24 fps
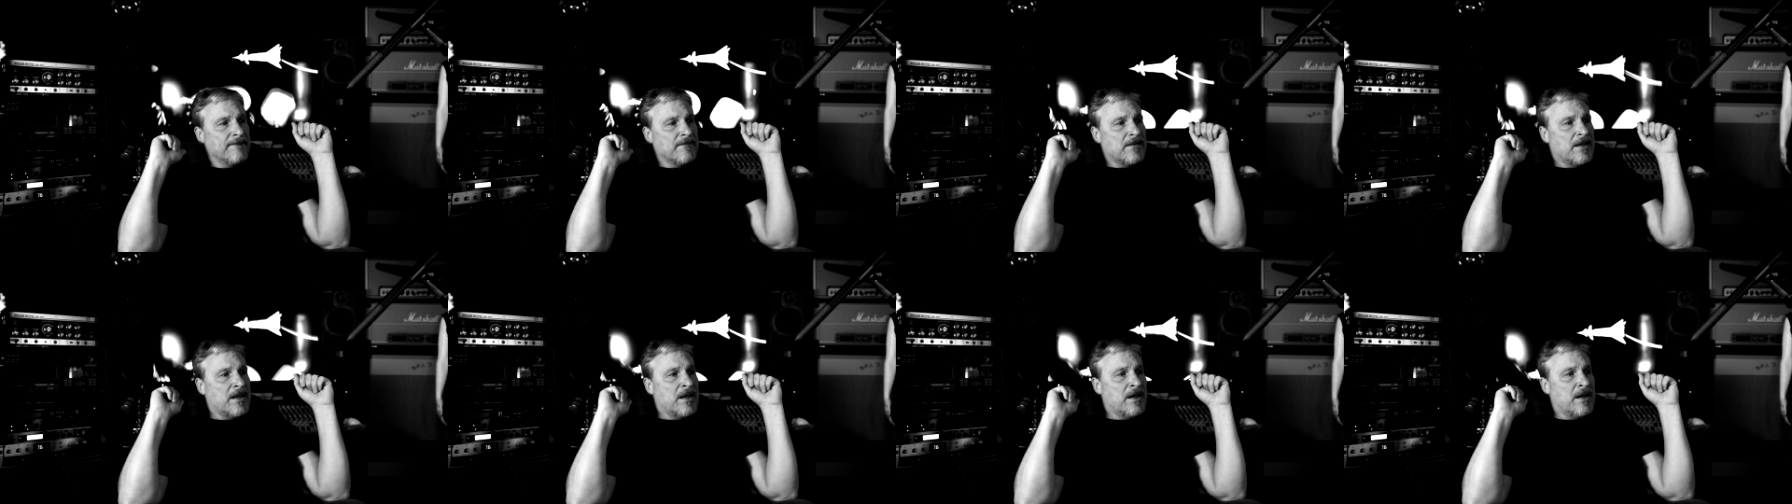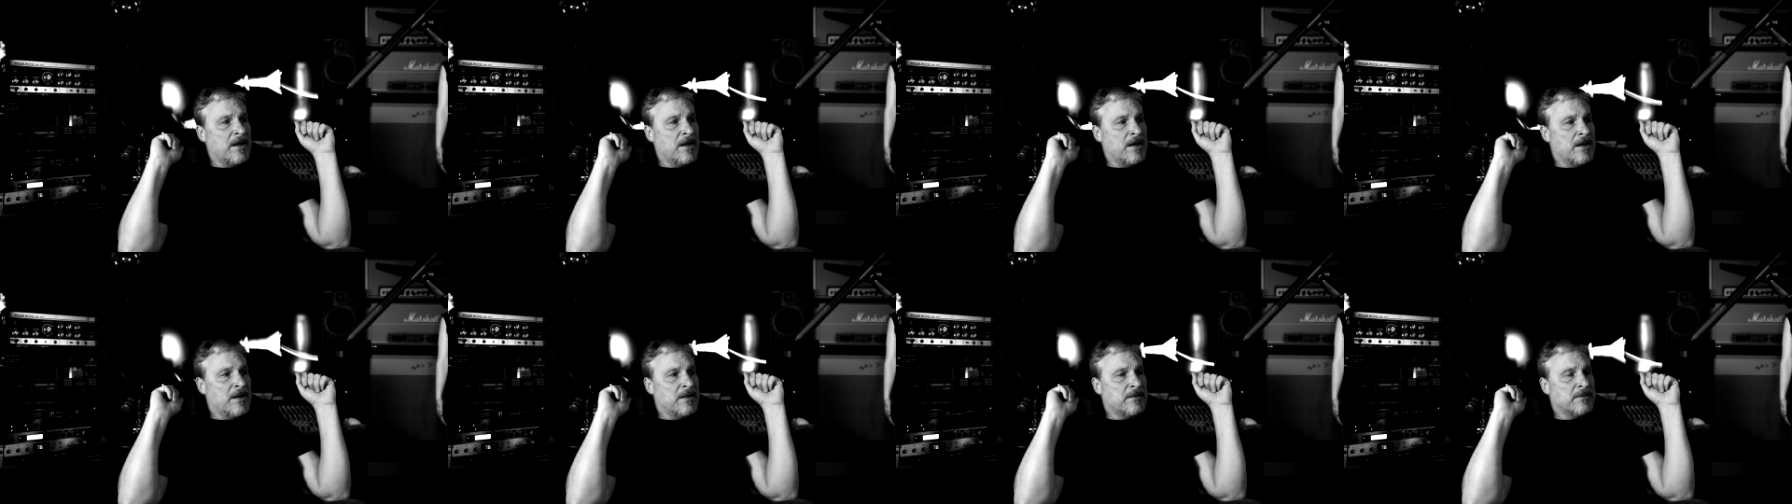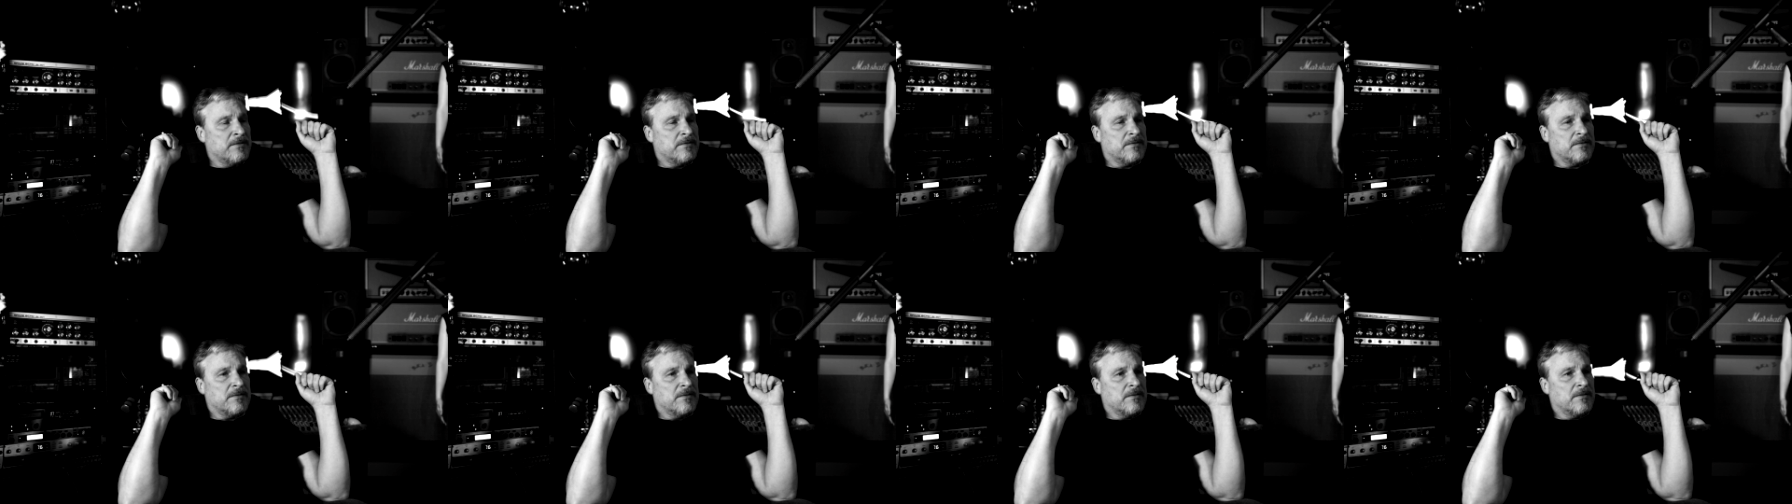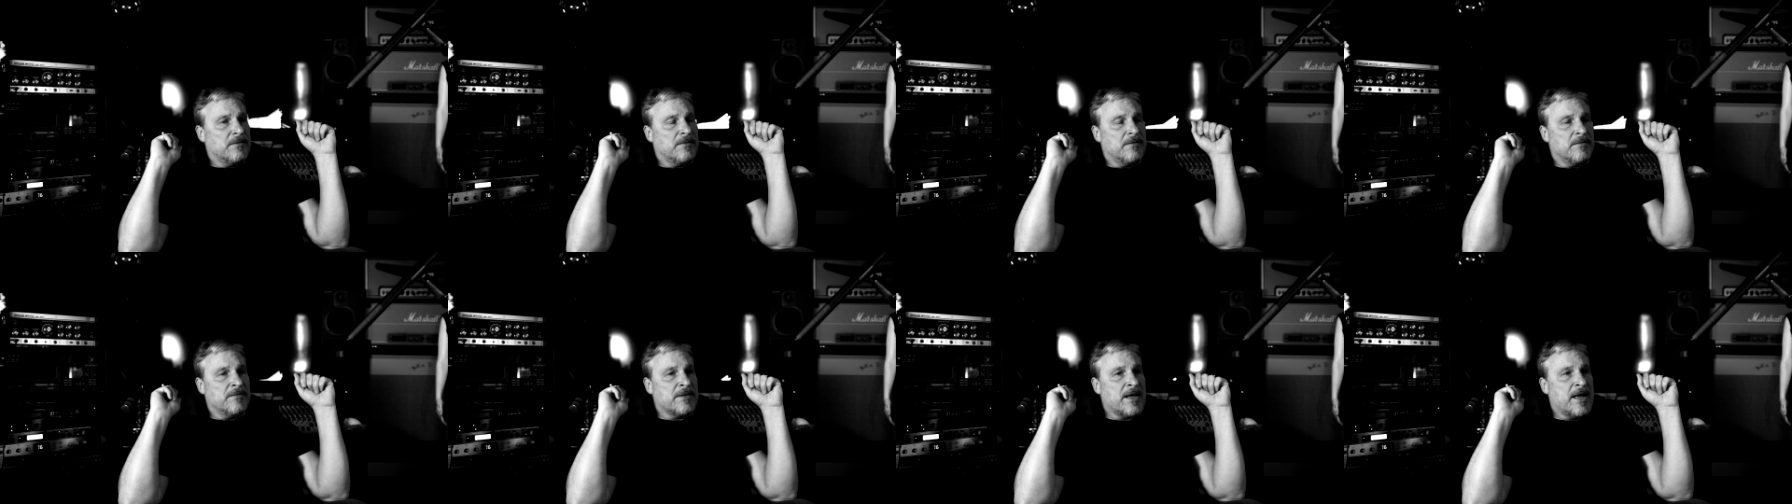and
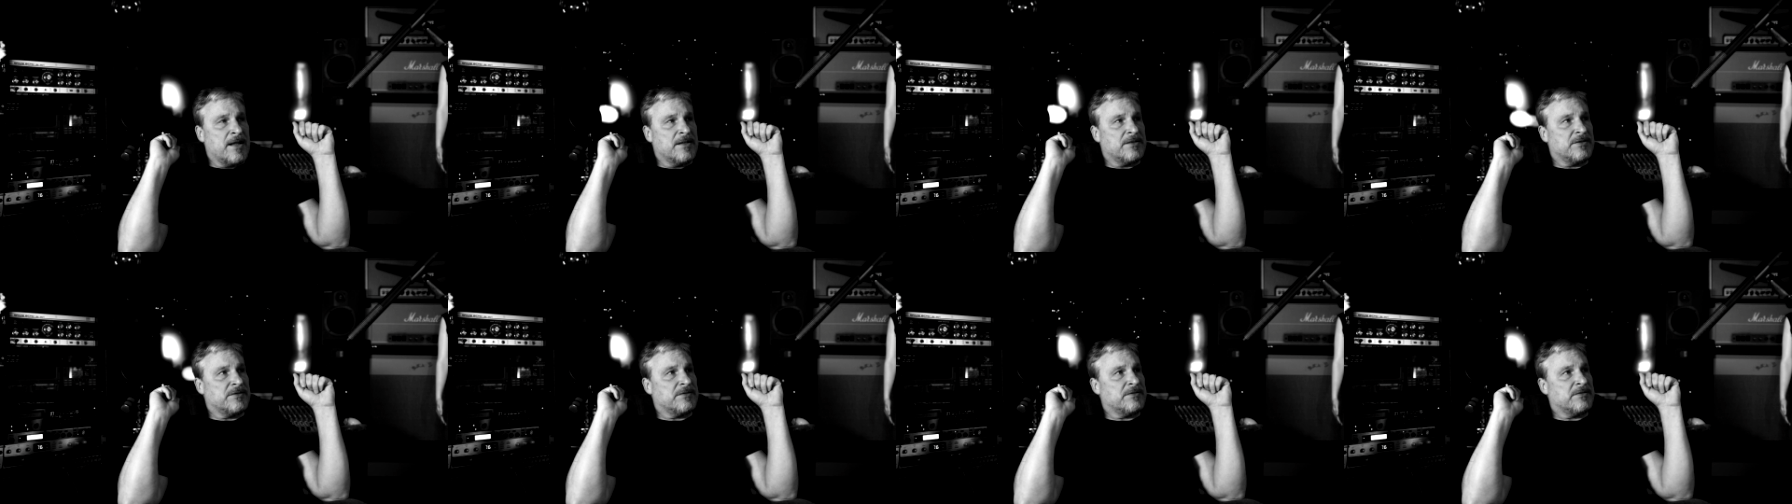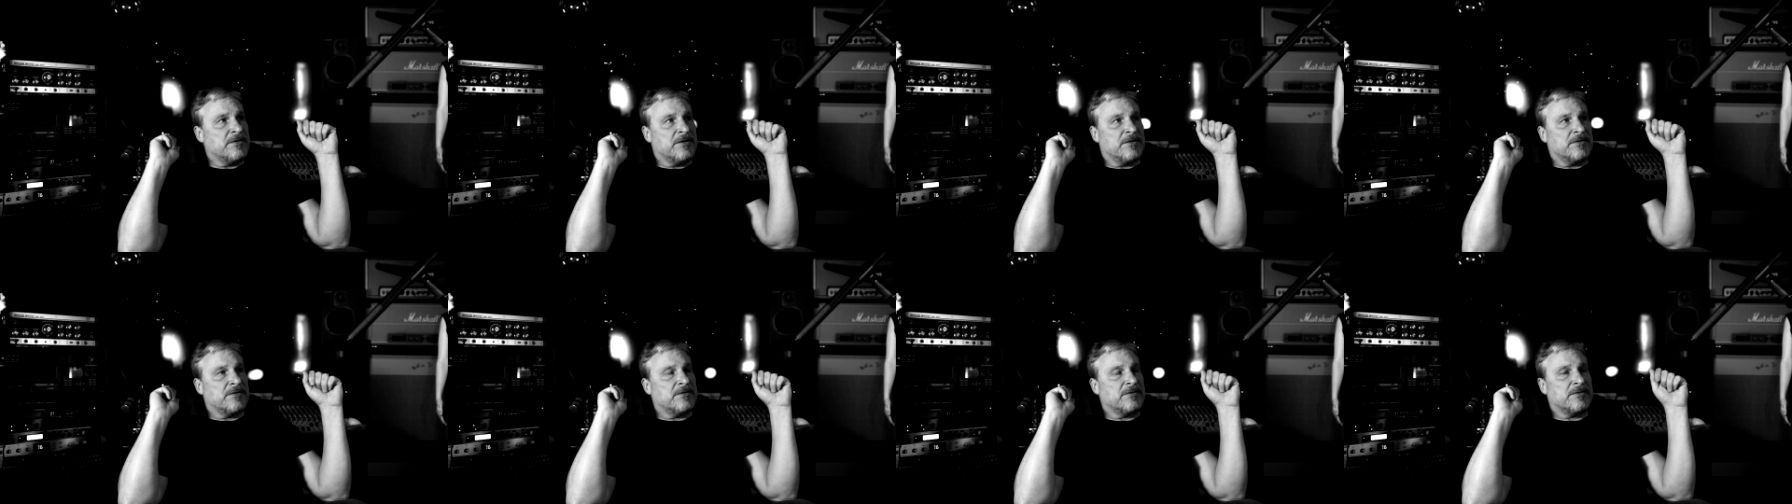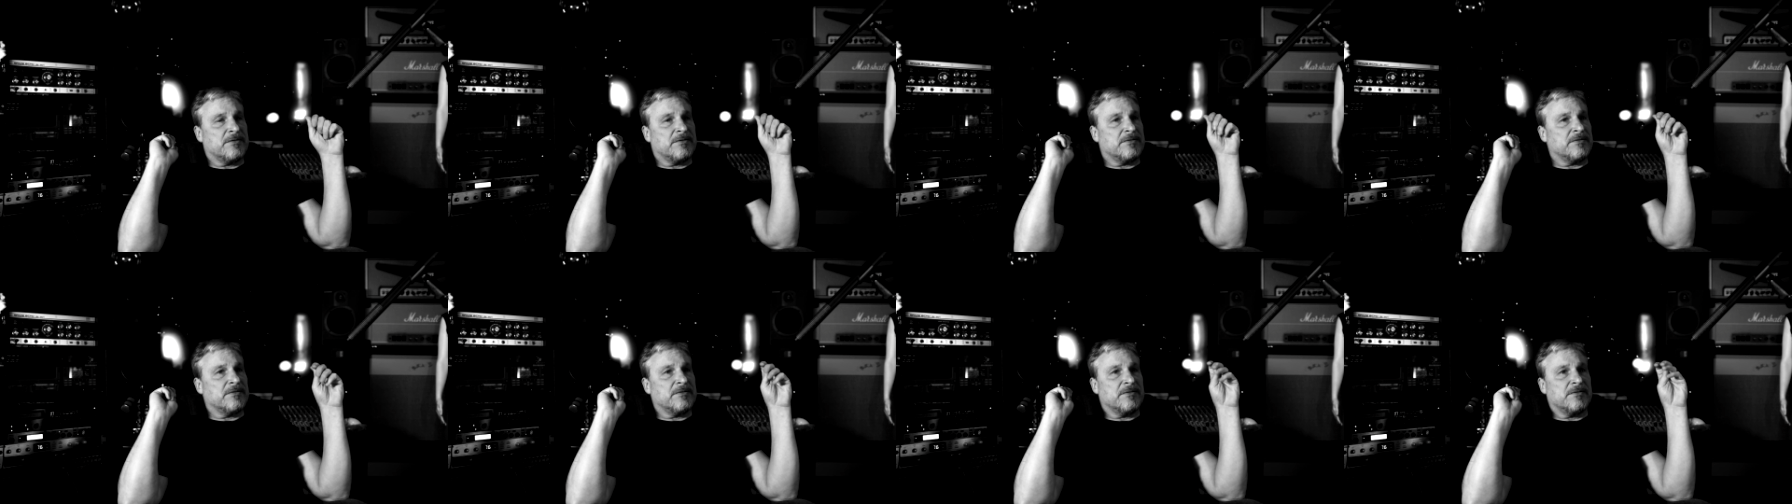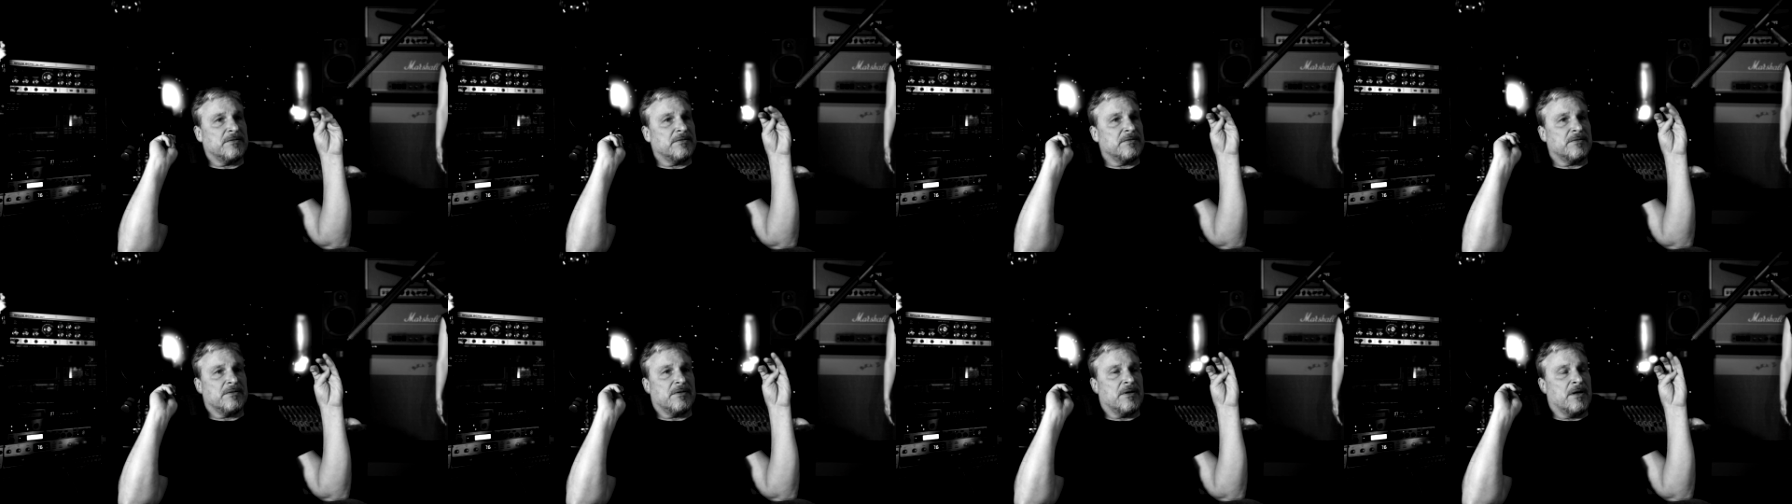that's just
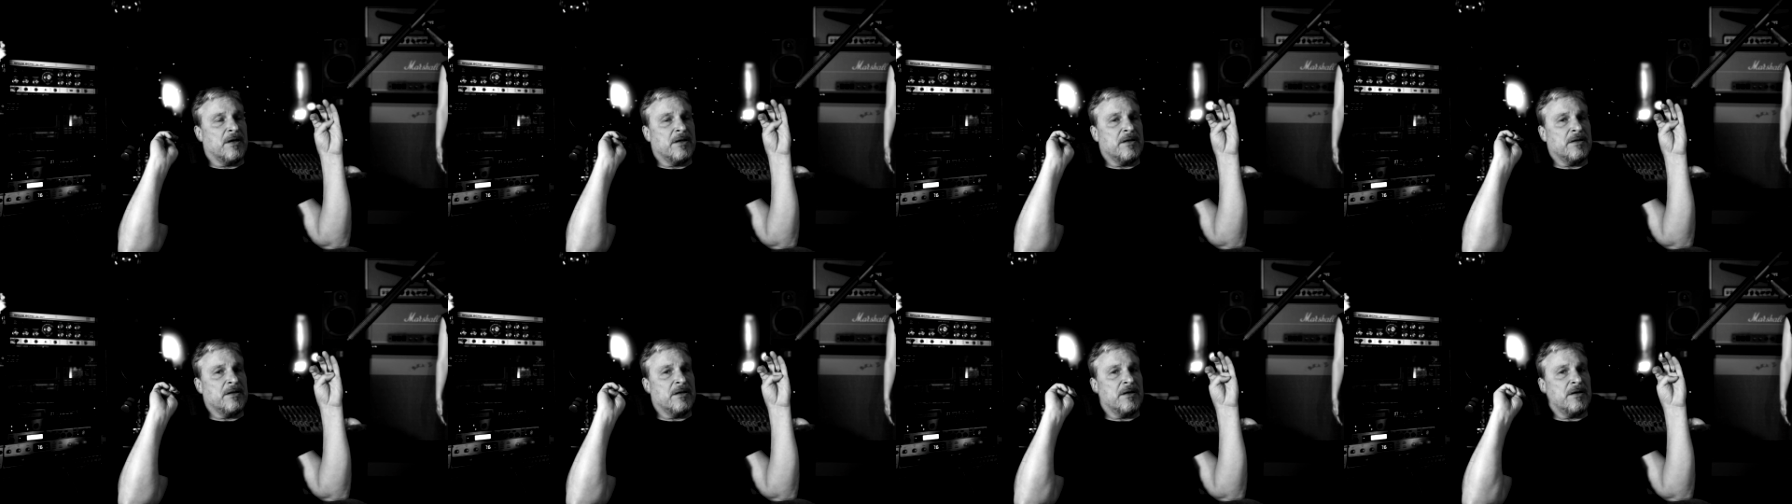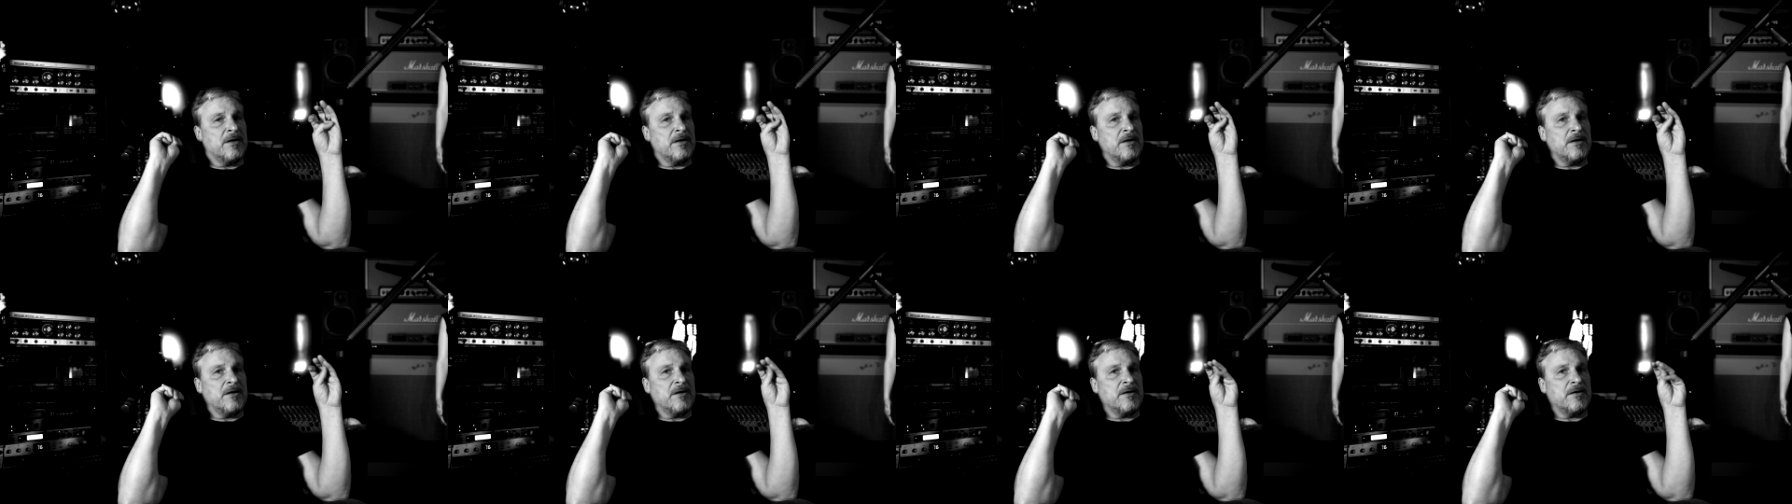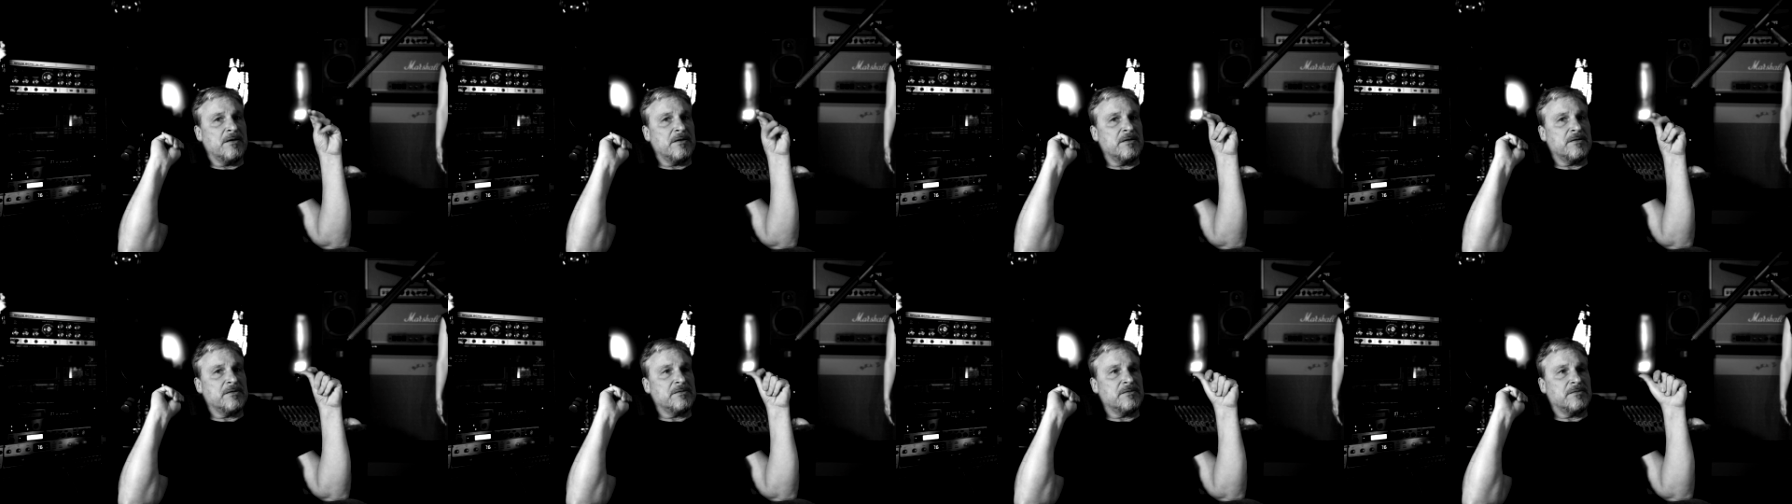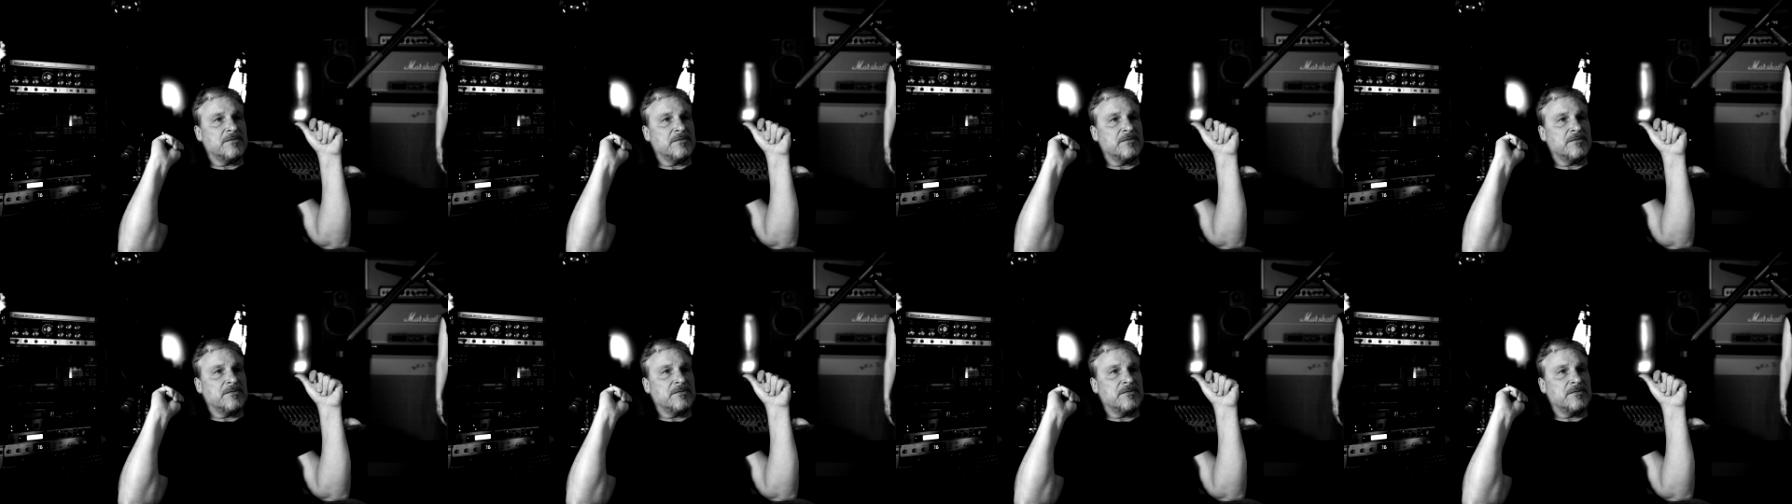I.